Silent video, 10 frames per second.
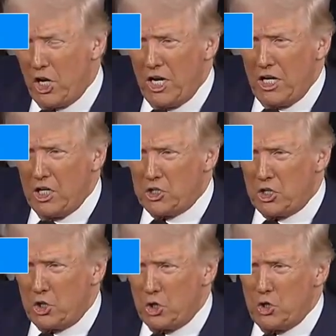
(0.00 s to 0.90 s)
to any
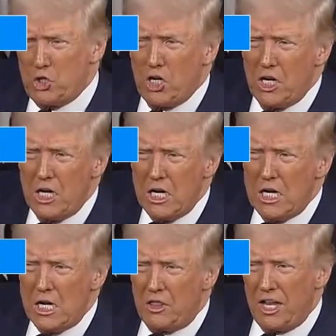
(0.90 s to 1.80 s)
institution
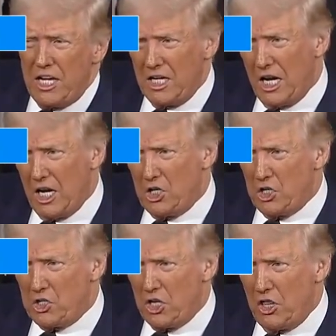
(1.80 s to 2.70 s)
that
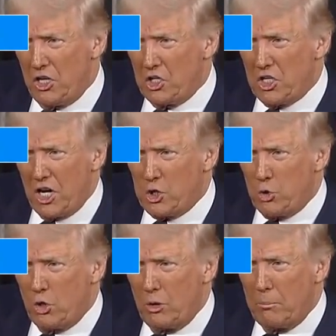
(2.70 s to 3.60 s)
engages in the
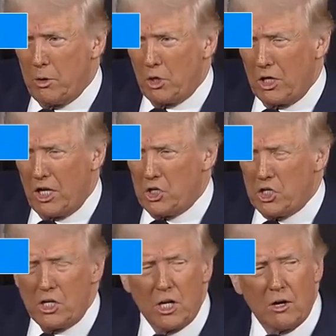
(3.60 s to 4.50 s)
sexual
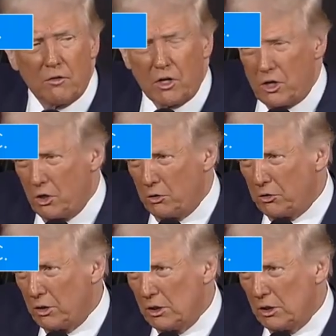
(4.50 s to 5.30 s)
mutilation of our youth.